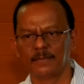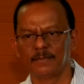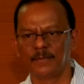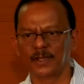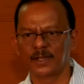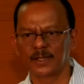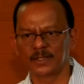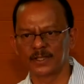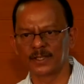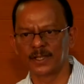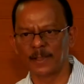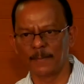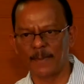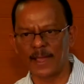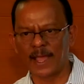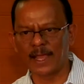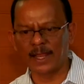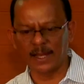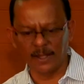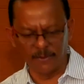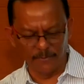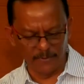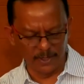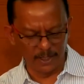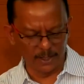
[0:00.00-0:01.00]
Because in the
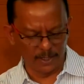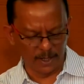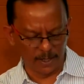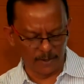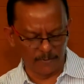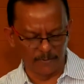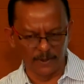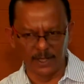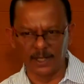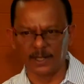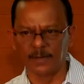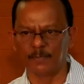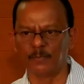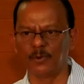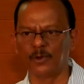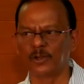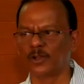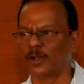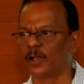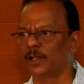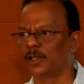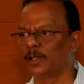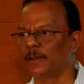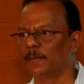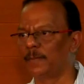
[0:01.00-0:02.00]
back end we thought we'll put
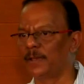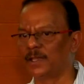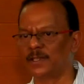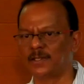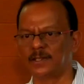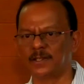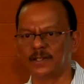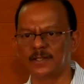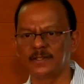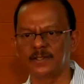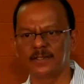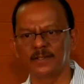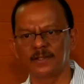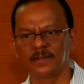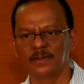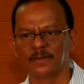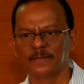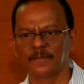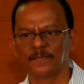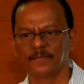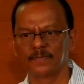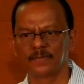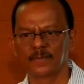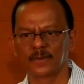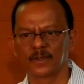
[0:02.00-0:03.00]
all the pictures.
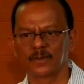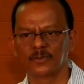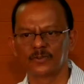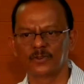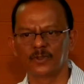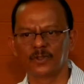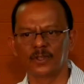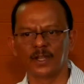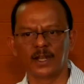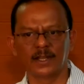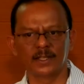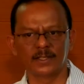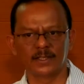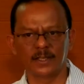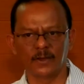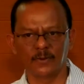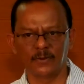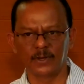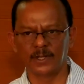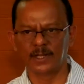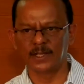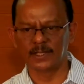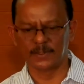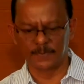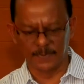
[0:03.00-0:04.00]
So that is how
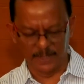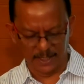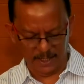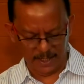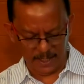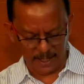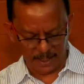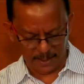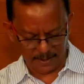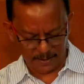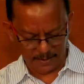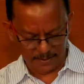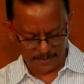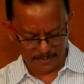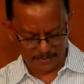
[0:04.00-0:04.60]
it has been done.